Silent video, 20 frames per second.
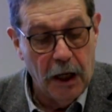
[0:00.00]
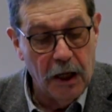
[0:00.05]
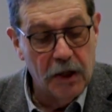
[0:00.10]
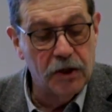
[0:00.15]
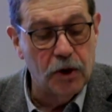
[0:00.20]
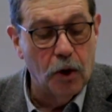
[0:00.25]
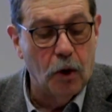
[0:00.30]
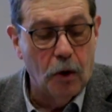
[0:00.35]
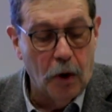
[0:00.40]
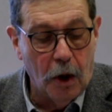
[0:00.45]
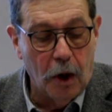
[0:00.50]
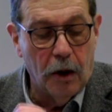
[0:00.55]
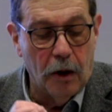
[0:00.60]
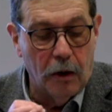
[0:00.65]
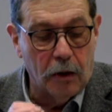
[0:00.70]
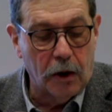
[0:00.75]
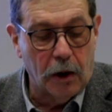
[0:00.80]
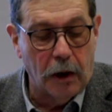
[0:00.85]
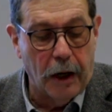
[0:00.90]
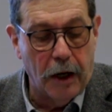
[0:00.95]
So
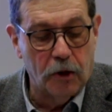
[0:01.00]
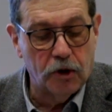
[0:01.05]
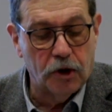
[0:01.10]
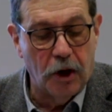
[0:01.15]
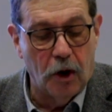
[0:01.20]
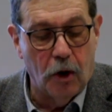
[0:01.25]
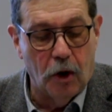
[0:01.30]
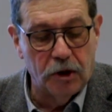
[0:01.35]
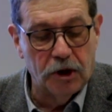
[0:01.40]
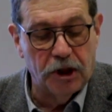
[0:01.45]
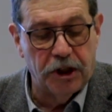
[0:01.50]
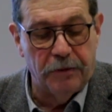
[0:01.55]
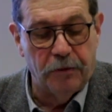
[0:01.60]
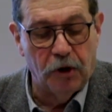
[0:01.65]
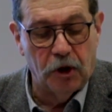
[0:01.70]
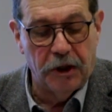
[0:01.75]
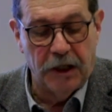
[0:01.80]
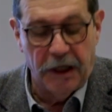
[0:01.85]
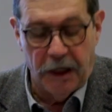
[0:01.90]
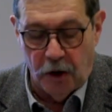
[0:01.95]
Clauser, Horn,
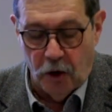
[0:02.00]
Shimony,